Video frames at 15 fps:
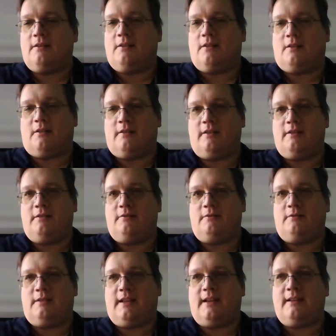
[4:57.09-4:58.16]
argue
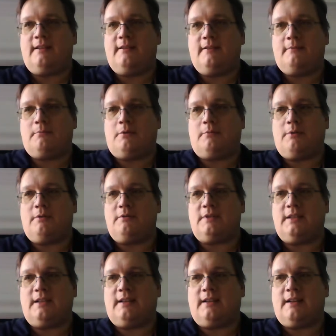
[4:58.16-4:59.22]
that
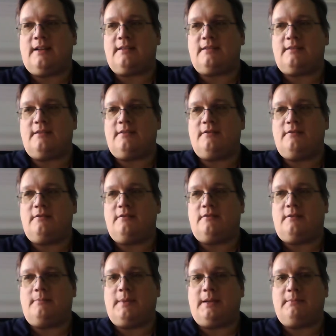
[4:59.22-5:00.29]
proposing a constitutional
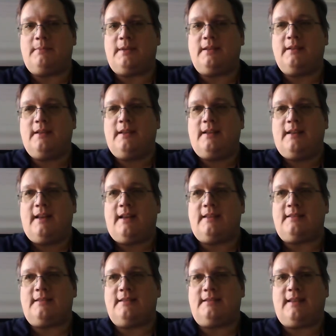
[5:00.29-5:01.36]
amendment
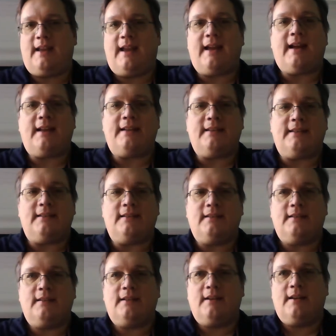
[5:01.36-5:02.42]
has this added
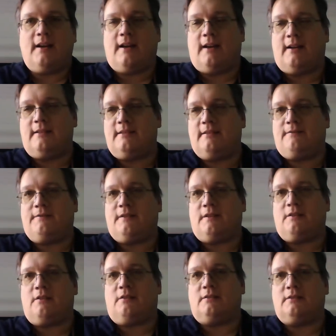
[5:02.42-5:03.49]

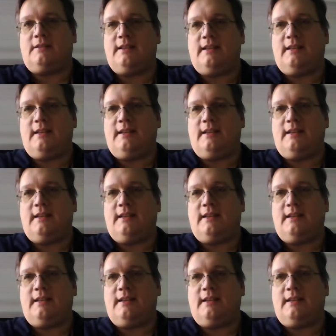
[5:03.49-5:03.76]
difficulty